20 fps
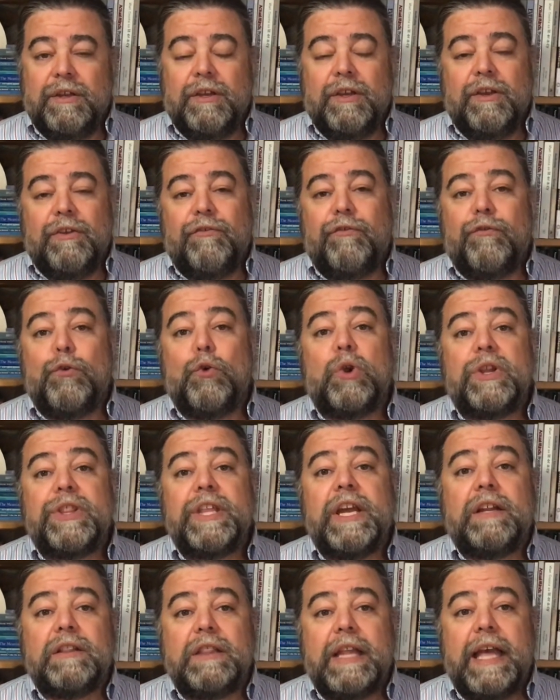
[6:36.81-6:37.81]
for
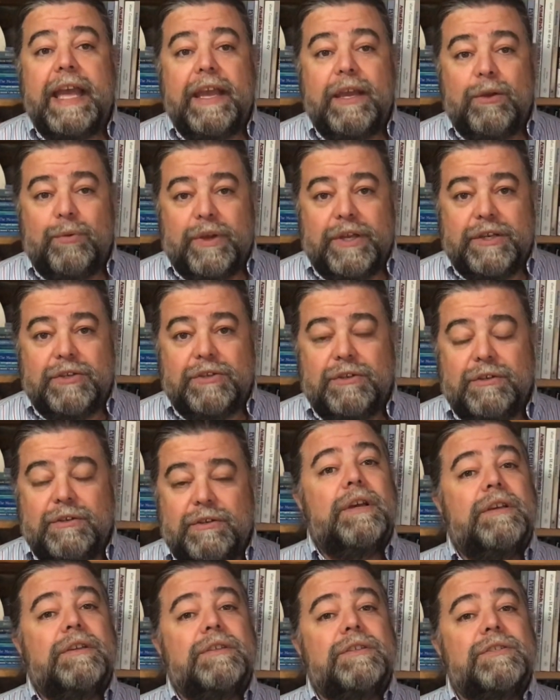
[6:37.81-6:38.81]
their language
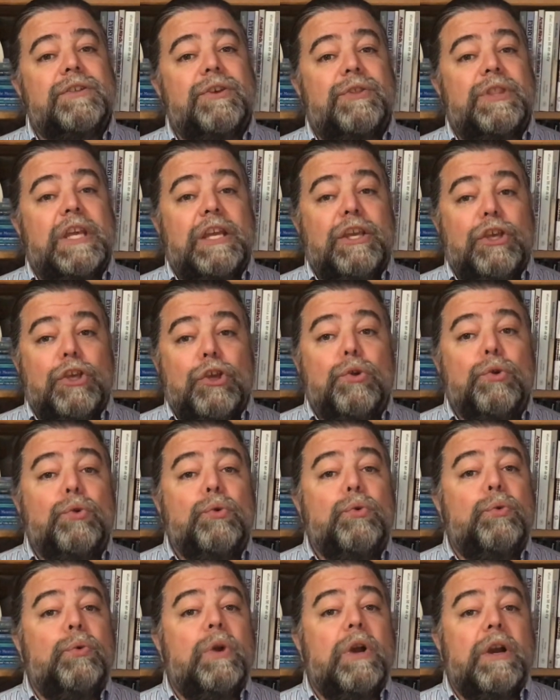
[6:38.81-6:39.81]
so that
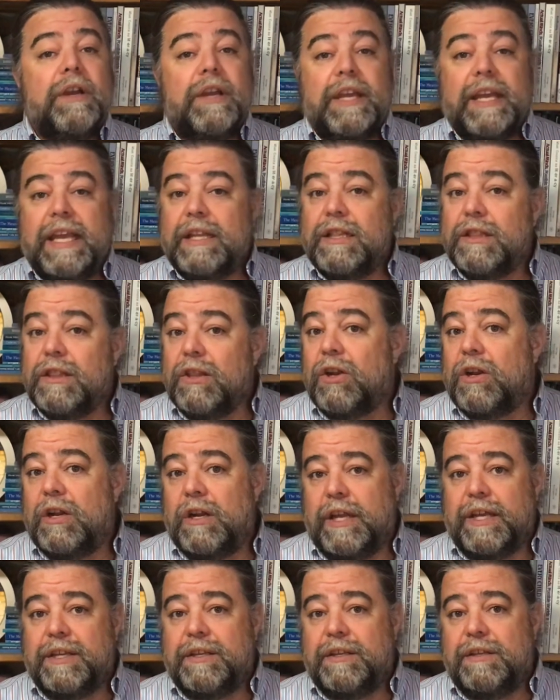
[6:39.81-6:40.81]
you can learn
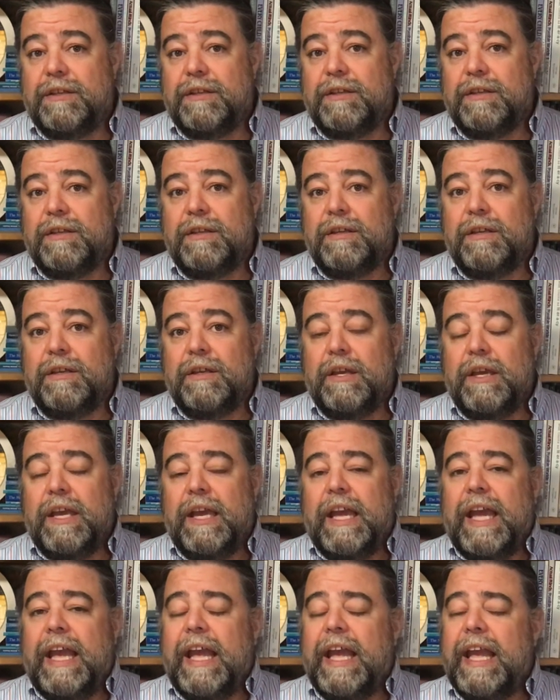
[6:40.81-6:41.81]
it.
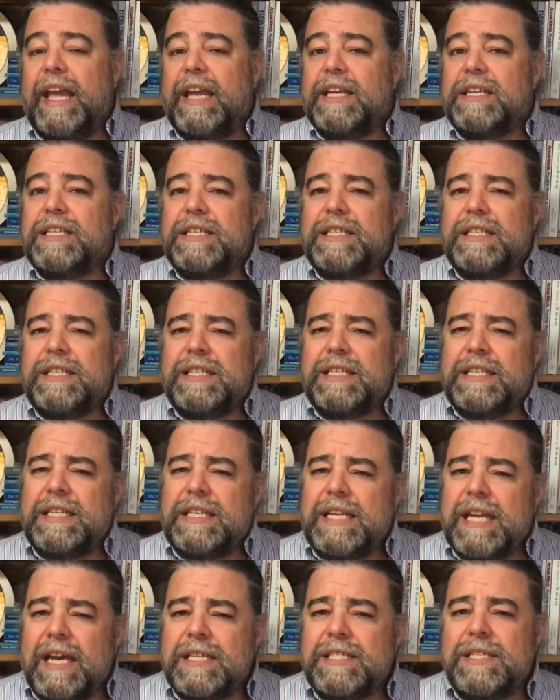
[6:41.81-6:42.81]
It
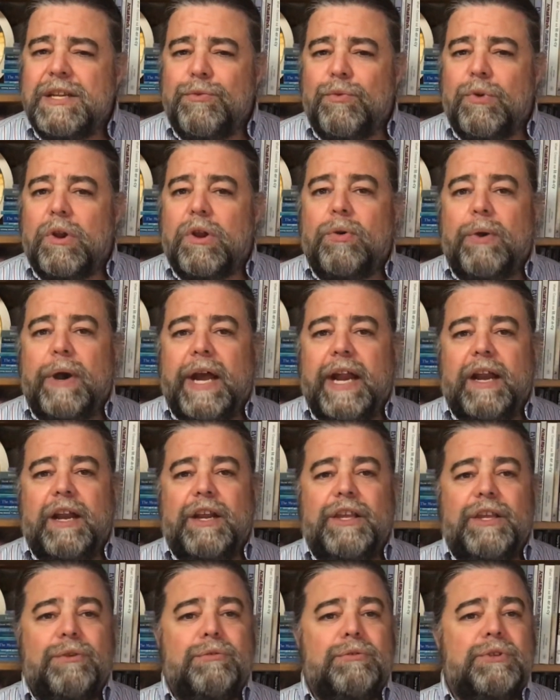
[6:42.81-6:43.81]
doesn't require
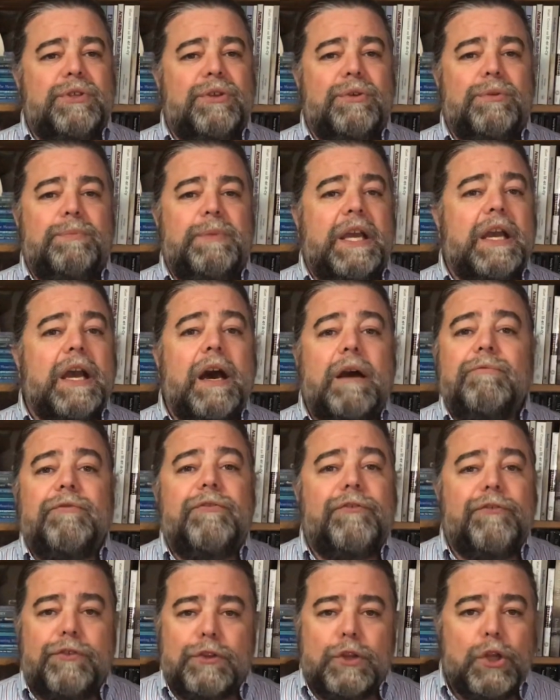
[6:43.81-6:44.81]
you to become
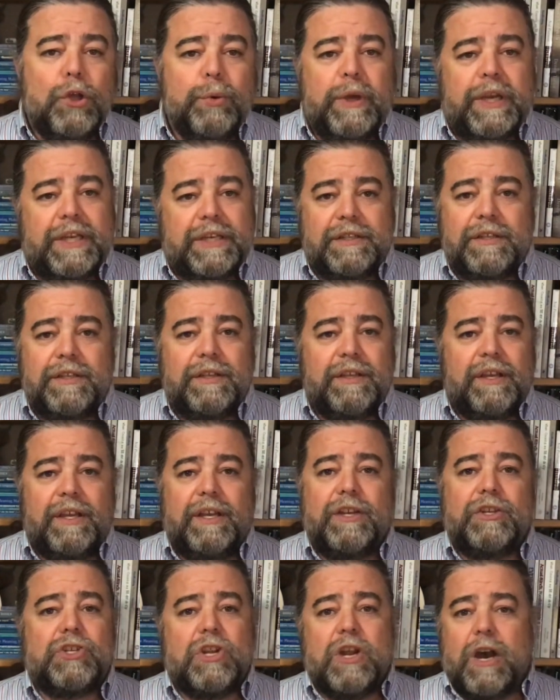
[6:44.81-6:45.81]
fluent in
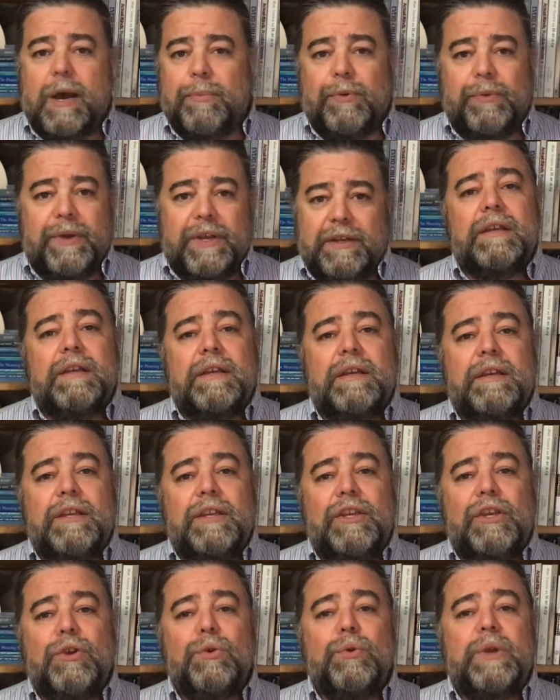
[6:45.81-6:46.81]
Anishinaabe.
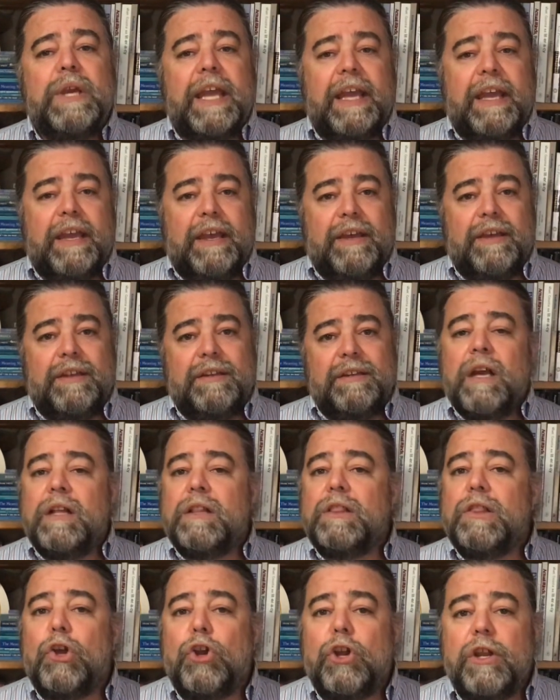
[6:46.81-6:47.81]
You can
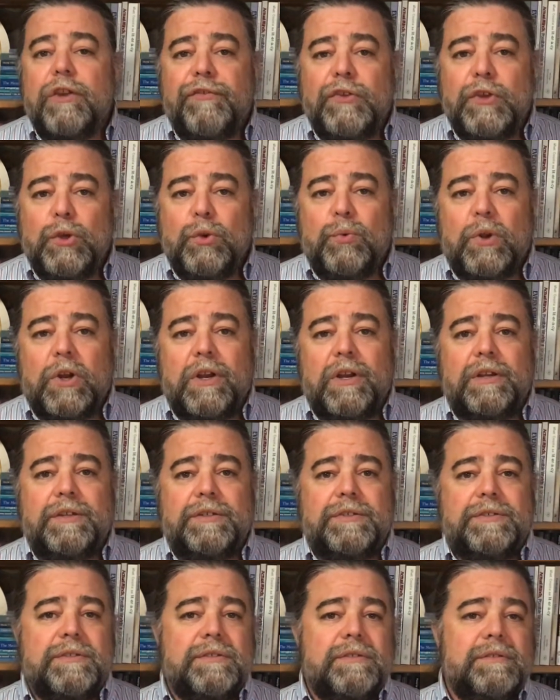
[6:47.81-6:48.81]
learn a few
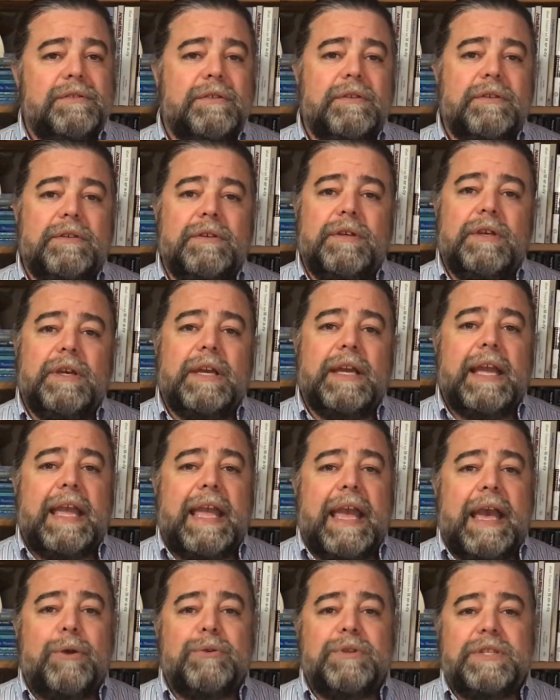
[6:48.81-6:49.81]
words,
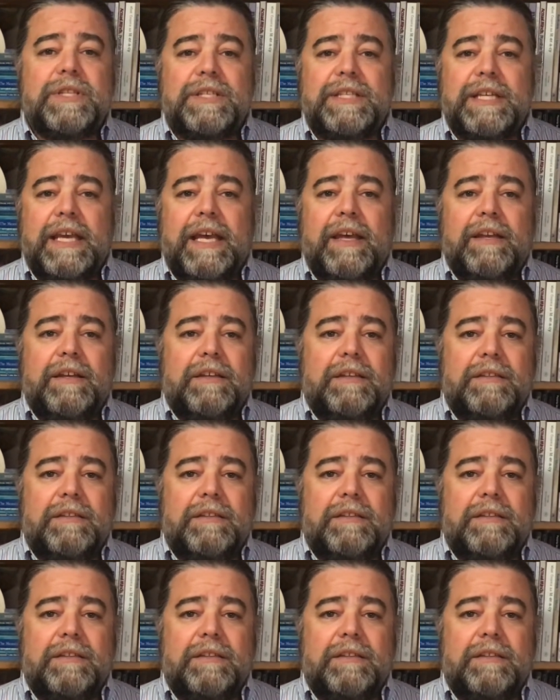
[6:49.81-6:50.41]
count to 10.